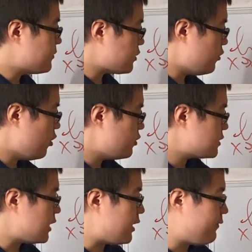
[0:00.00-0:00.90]
So notice
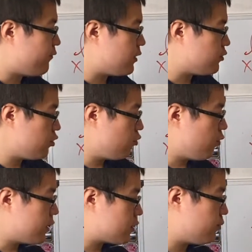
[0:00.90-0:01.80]
that if we do
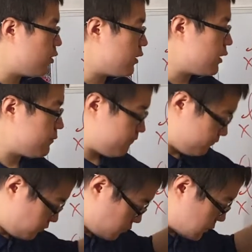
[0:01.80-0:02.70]
want to plug in,
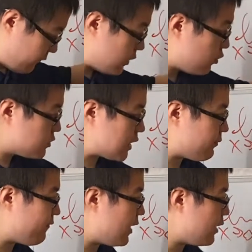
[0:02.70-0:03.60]
if we do
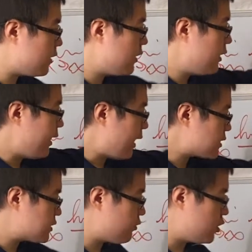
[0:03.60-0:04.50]
simplify,
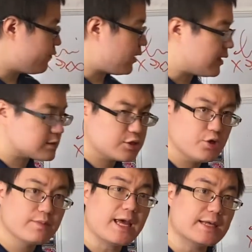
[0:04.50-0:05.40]
x squared over x
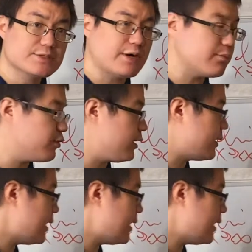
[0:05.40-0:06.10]
cubed cancel out pretty